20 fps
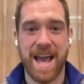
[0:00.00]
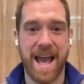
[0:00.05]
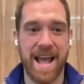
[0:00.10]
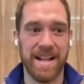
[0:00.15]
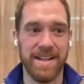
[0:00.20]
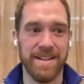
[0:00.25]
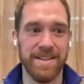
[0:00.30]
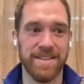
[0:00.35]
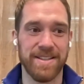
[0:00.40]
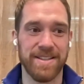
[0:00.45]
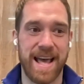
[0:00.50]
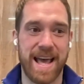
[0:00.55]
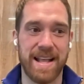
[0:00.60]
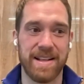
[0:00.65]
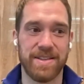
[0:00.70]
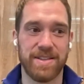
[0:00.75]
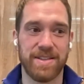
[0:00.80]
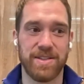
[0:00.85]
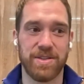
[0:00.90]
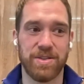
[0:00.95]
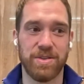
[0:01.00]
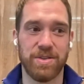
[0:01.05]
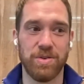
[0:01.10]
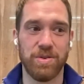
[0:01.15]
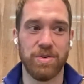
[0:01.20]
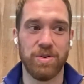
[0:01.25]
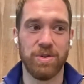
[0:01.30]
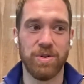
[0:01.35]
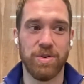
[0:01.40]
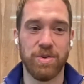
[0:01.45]
and that
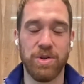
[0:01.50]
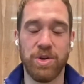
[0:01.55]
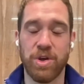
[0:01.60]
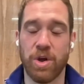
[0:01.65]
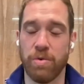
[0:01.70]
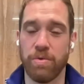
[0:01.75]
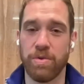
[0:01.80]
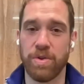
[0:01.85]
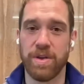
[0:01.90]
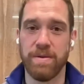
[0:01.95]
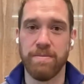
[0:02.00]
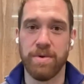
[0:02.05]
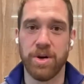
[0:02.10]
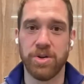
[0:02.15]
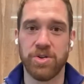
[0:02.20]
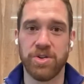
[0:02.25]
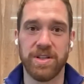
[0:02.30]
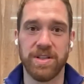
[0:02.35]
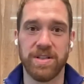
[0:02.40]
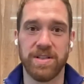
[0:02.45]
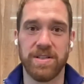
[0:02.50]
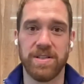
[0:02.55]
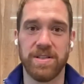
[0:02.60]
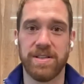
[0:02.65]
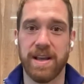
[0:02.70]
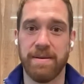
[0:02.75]
you know emerging